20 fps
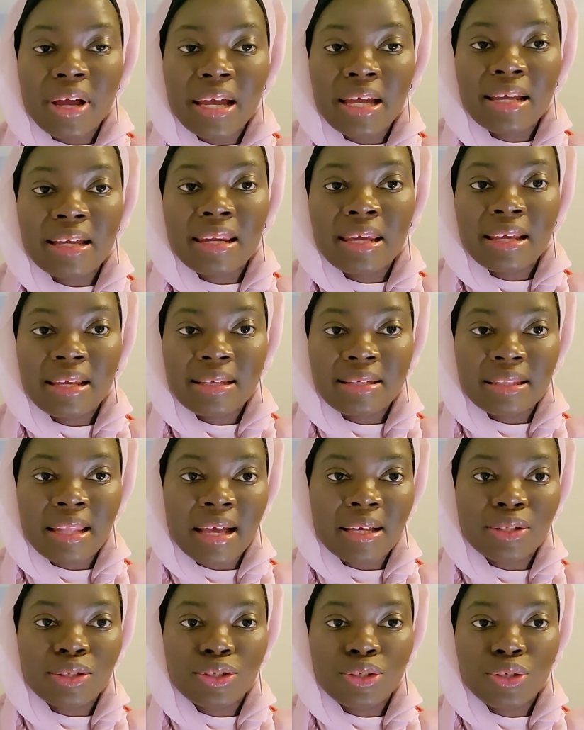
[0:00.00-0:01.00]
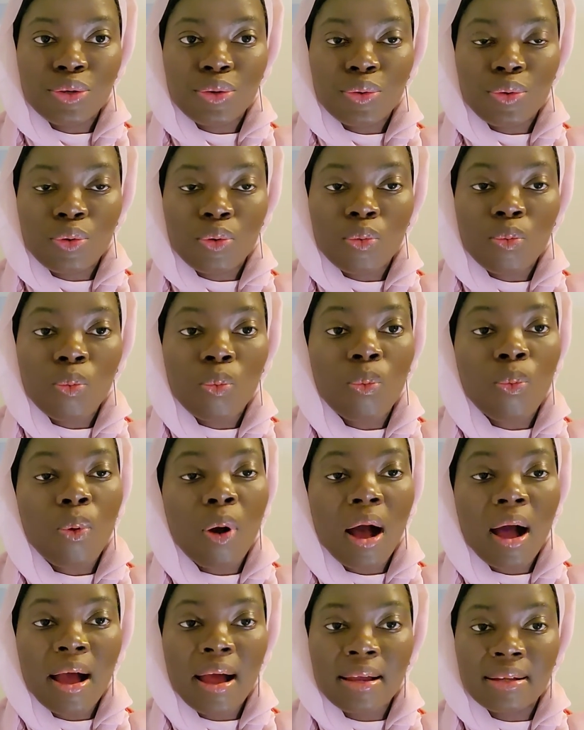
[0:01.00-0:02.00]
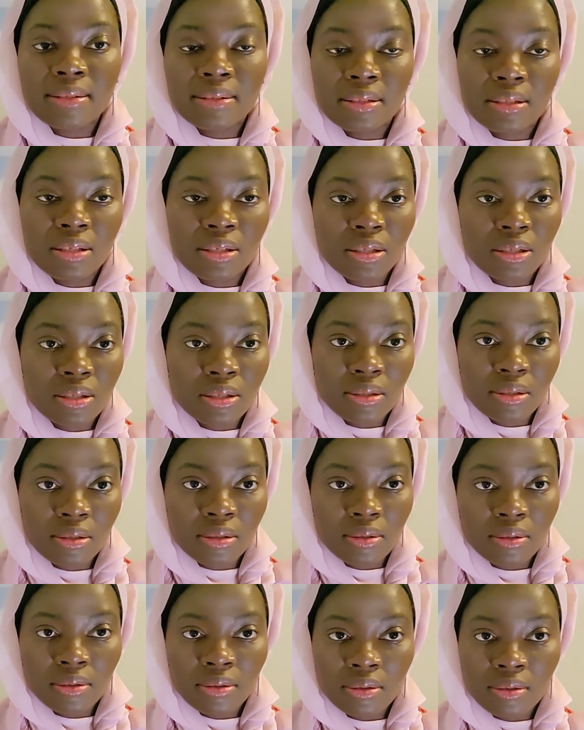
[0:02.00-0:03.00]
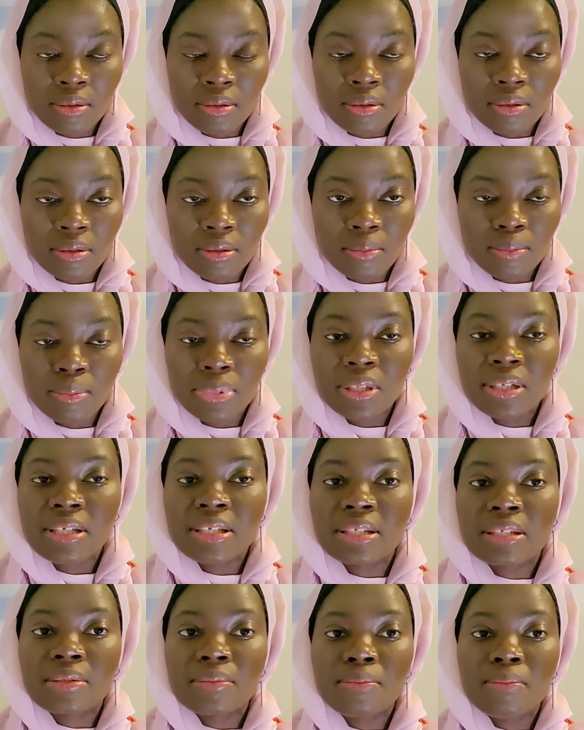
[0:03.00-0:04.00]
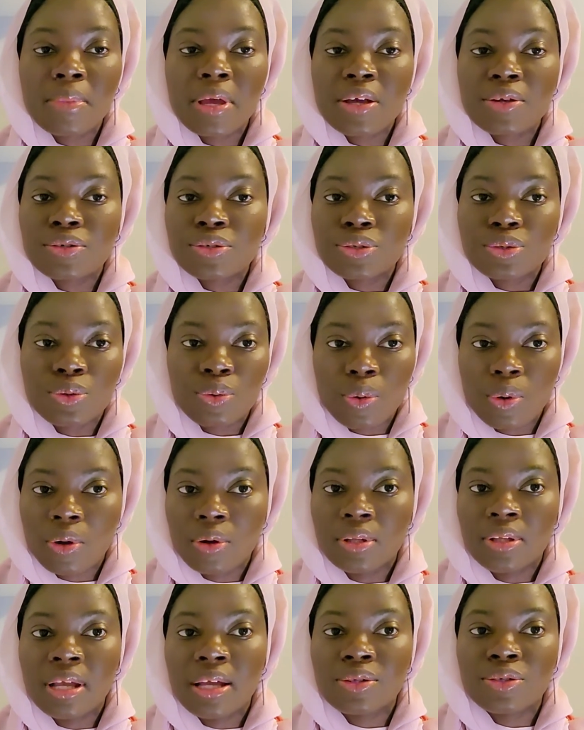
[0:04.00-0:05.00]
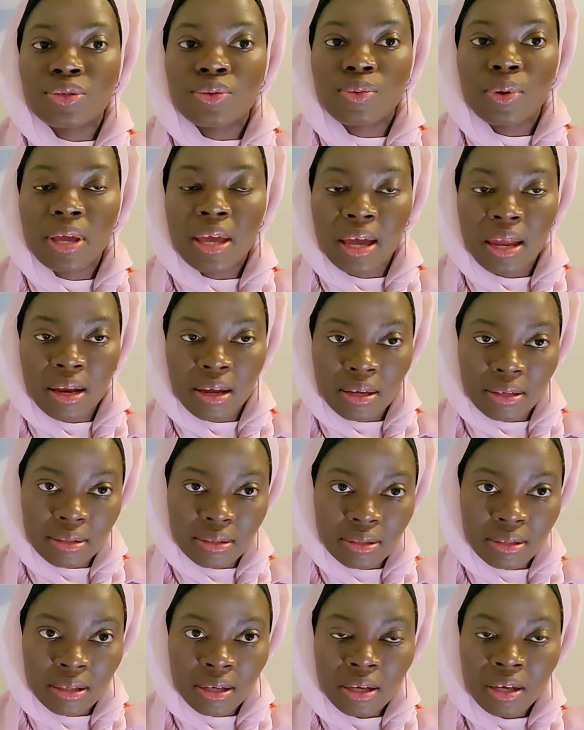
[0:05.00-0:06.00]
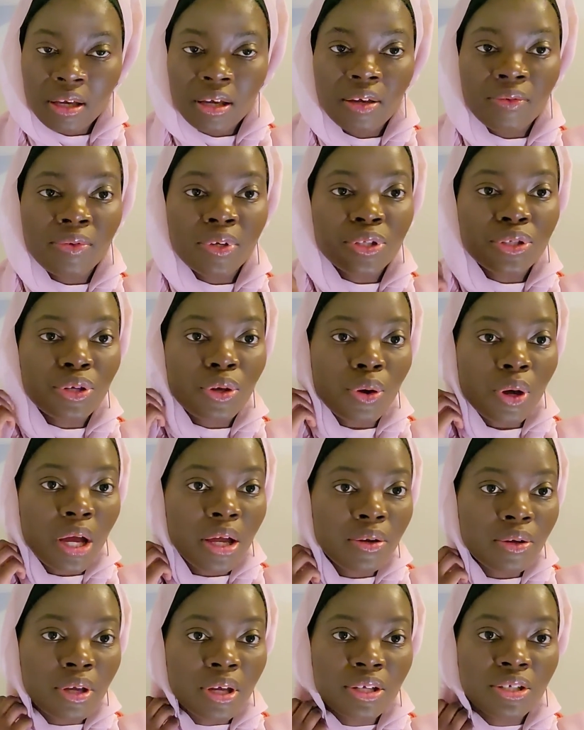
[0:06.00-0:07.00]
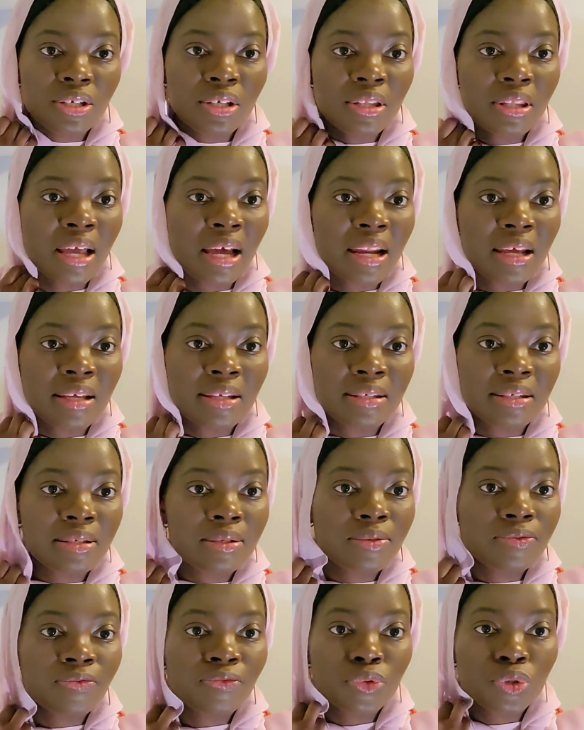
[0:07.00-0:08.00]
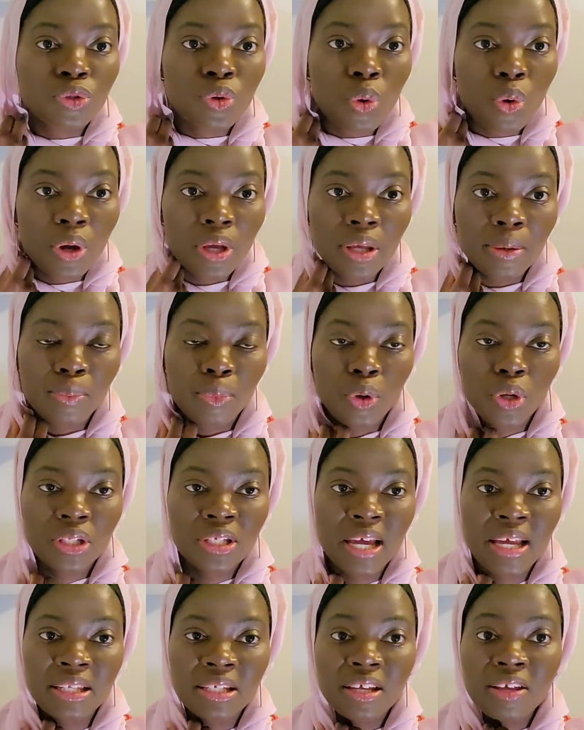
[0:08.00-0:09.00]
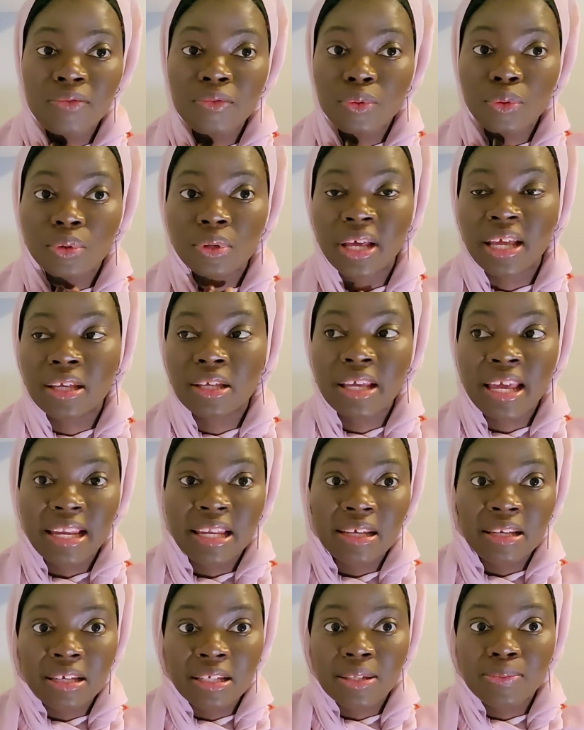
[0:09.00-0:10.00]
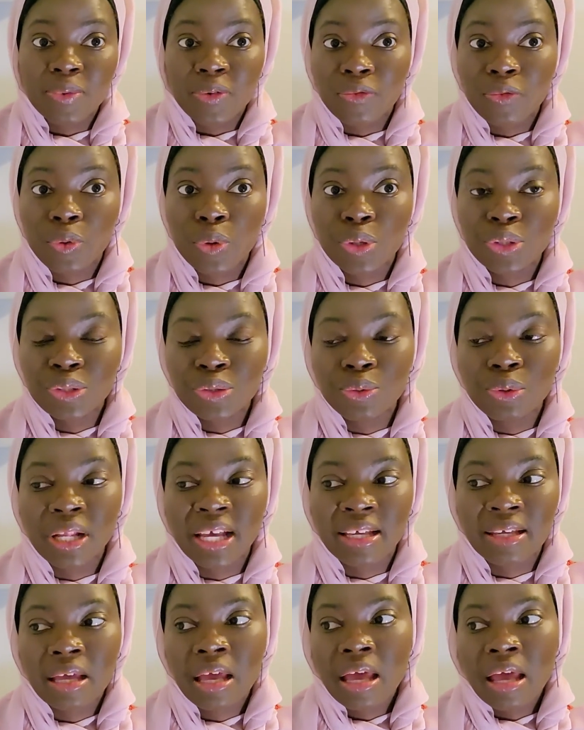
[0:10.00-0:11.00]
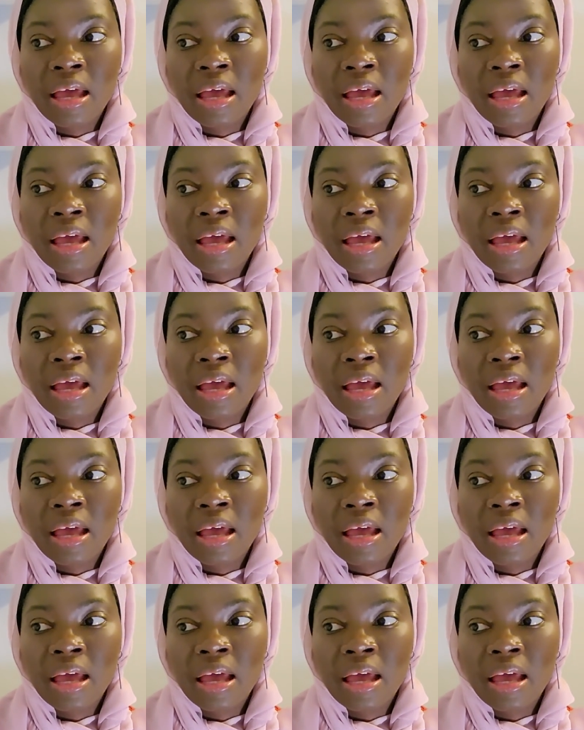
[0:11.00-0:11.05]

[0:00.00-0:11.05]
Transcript: it is that you want, please make sure that you get it. with your education that is so important, even like getting it before you like